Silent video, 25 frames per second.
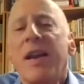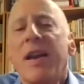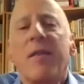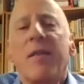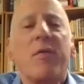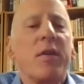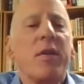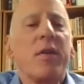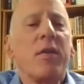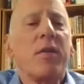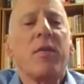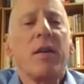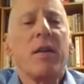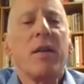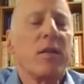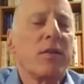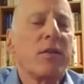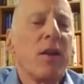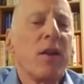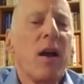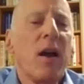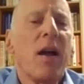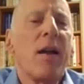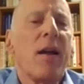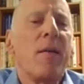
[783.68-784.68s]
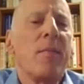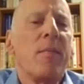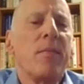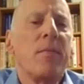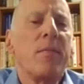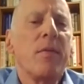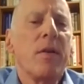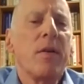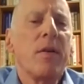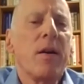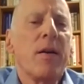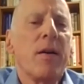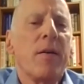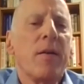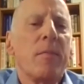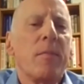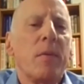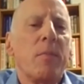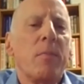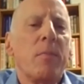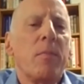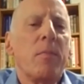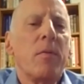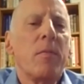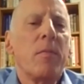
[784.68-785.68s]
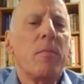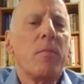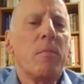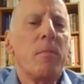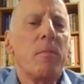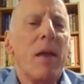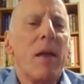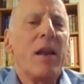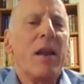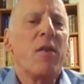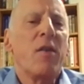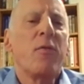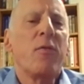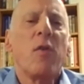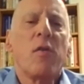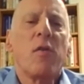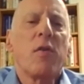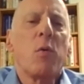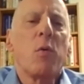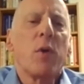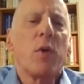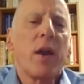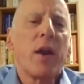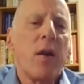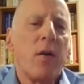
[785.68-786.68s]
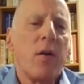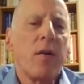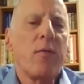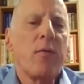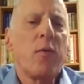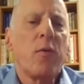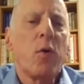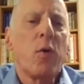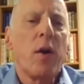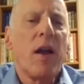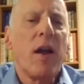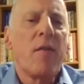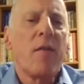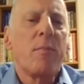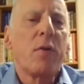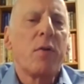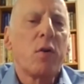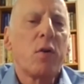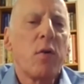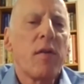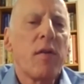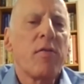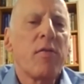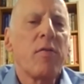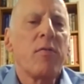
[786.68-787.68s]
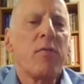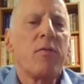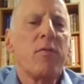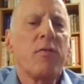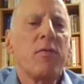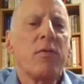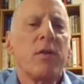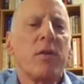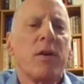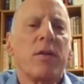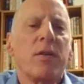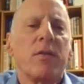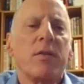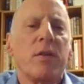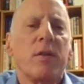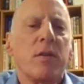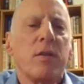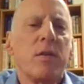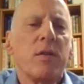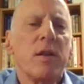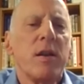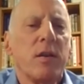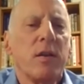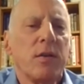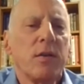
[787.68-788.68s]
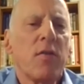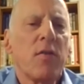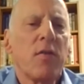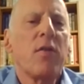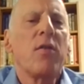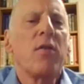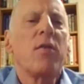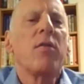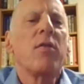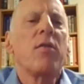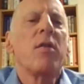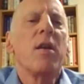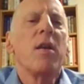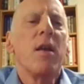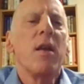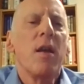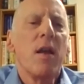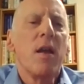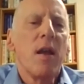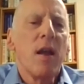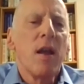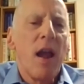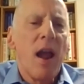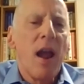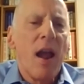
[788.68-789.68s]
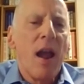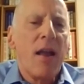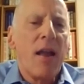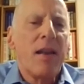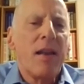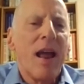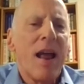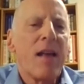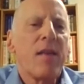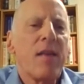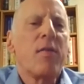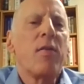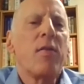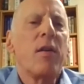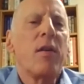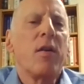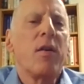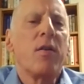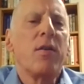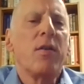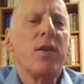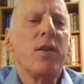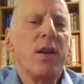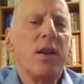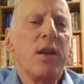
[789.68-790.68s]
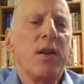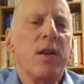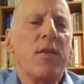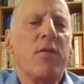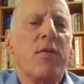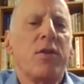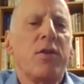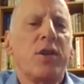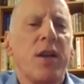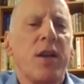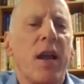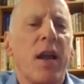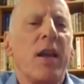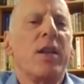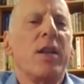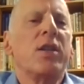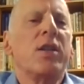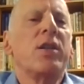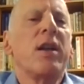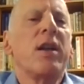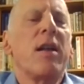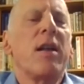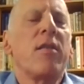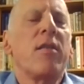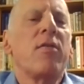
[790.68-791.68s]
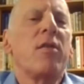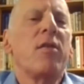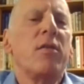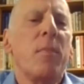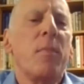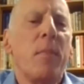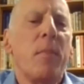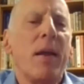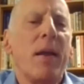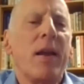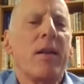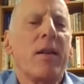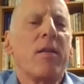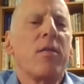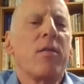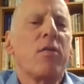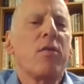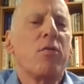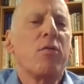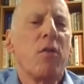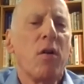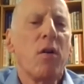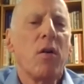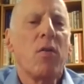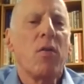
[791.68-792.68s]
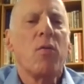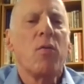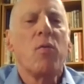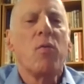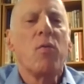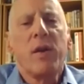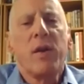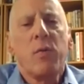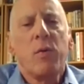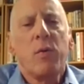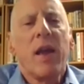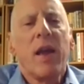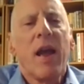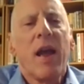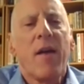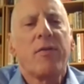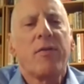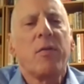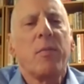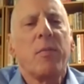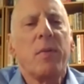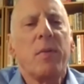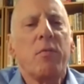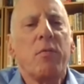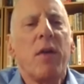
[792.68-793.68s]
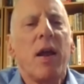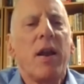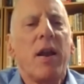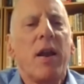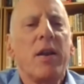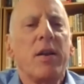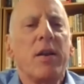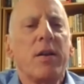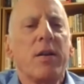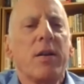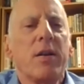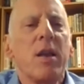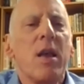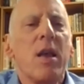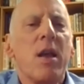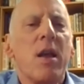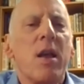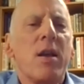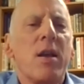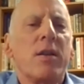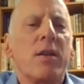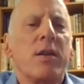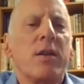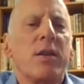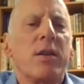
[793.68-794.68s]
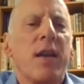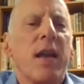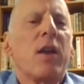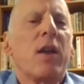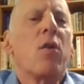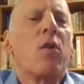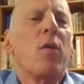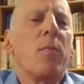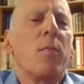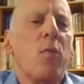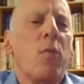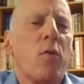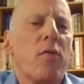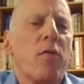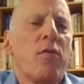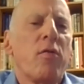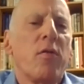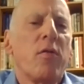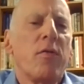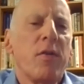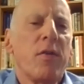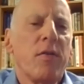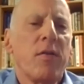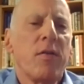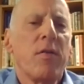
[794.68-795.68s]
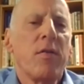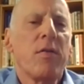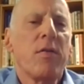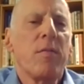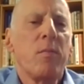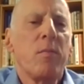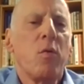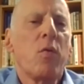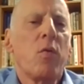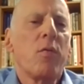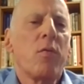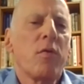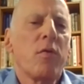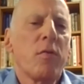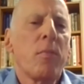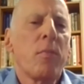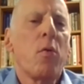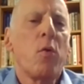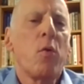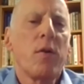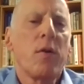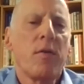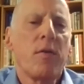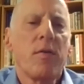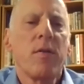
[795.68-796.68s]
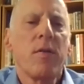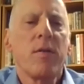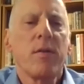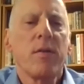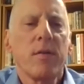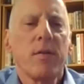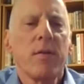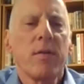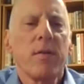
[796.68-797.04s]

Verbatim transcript: at every single time, but many of the folks that we're caring for have progressive illnesses. And as their needs change, as the demands grow, we have to be ready to take on more services and more supports.